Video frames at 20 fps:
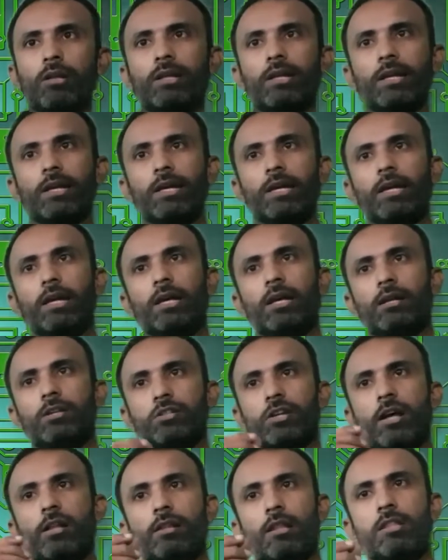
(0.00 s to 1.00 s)
the
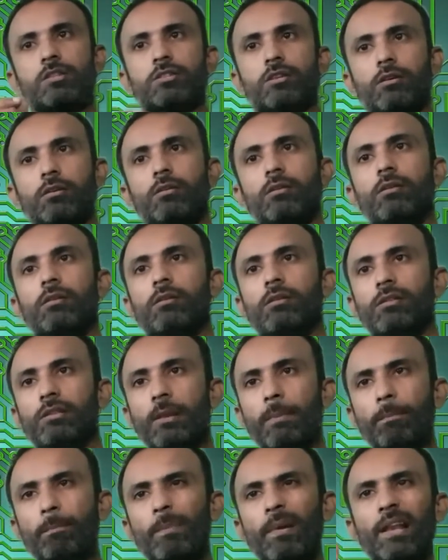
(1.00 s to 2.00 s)
transistors,
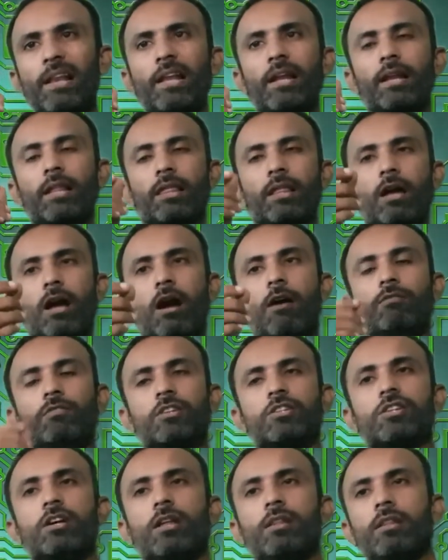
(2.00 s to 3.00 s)
the millions of the
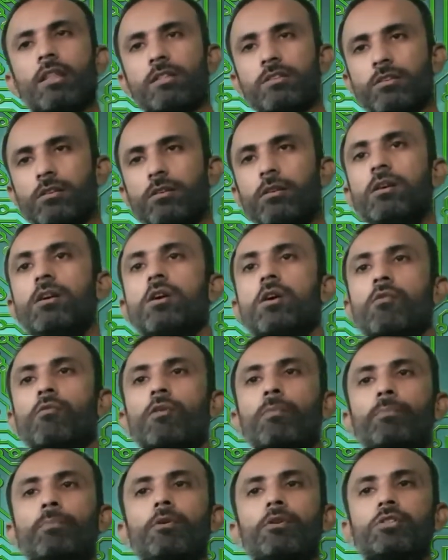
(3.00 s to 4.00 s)
transistors
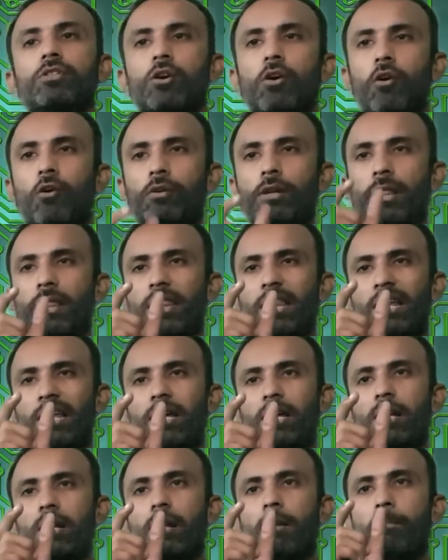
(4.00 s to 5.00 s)
were put on a
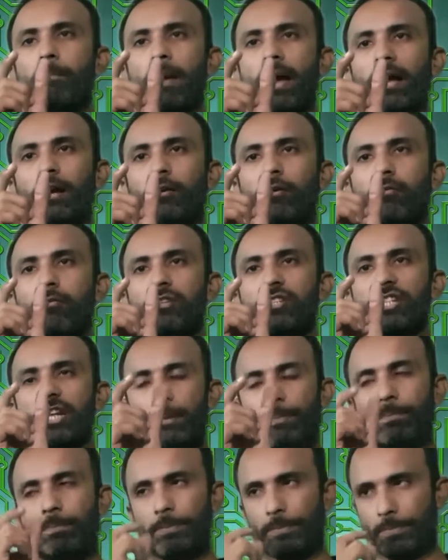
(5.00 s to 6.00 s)
single microchip.